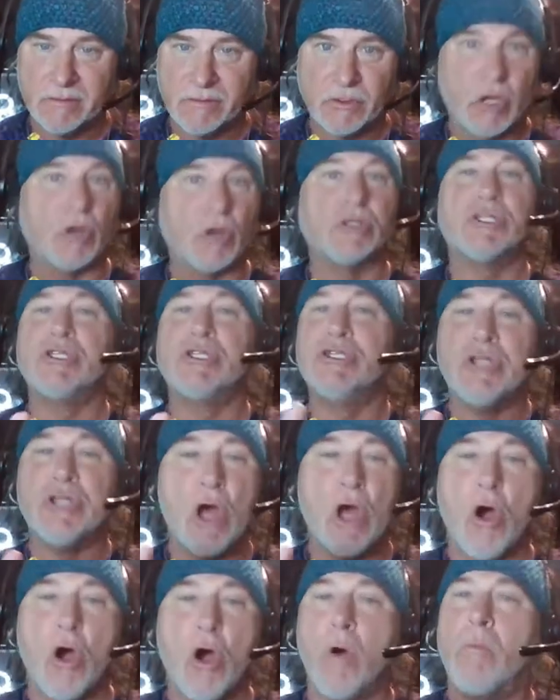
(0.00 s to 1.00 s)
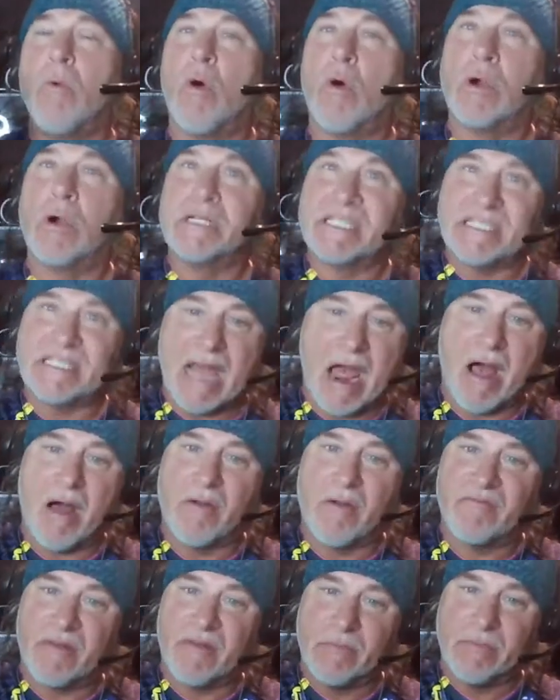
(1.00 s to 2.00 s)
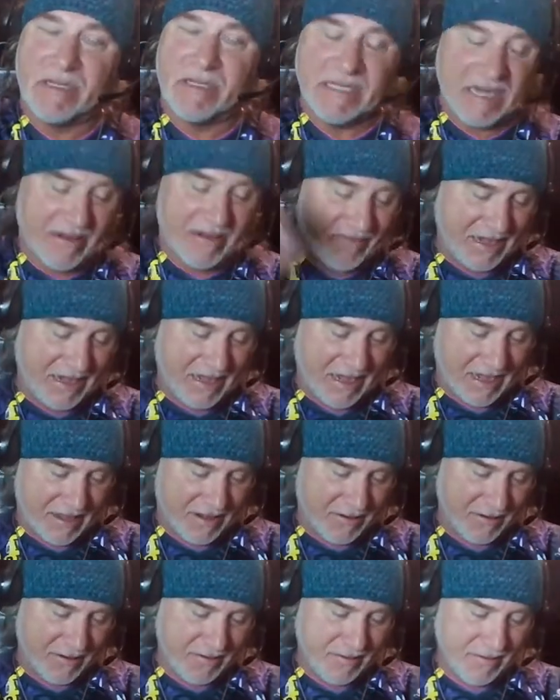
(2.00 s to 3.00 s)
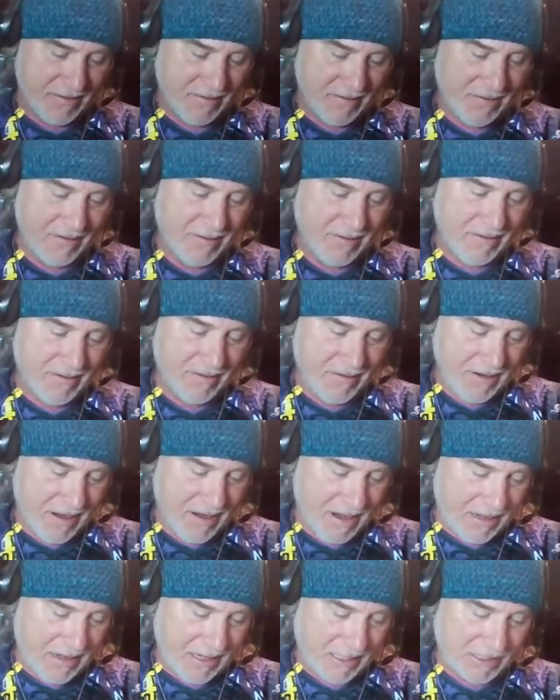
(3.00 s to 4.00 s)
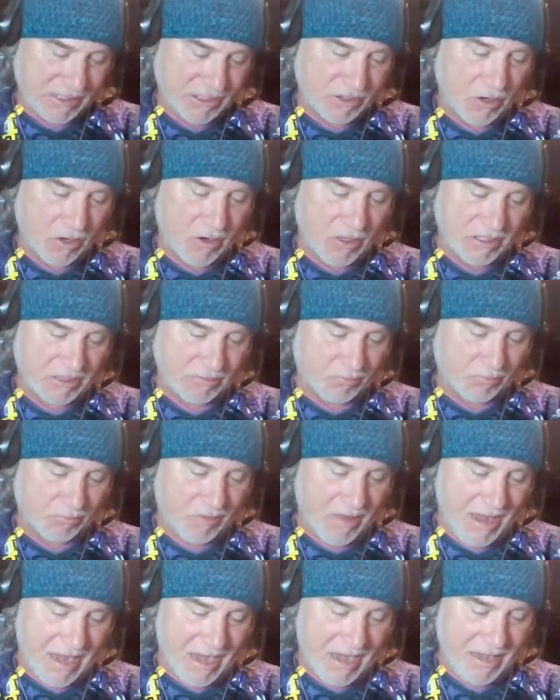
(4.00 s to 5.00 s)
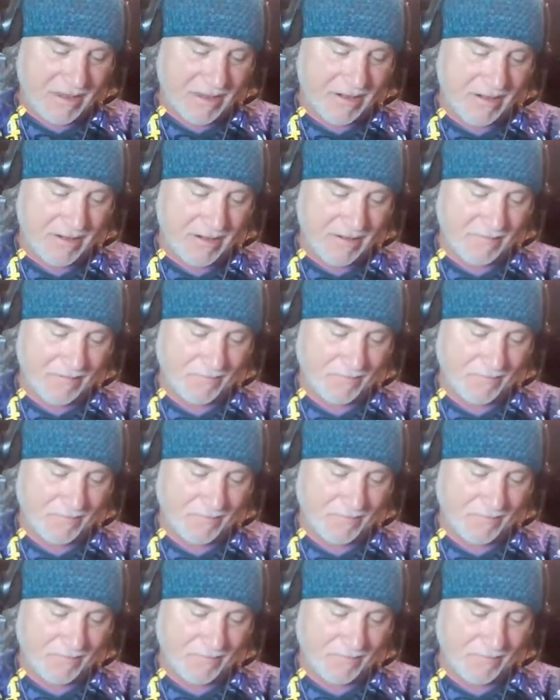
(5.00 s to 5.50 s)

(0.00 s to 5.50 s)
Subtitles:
There's no more sound from the DVD. And it starts playing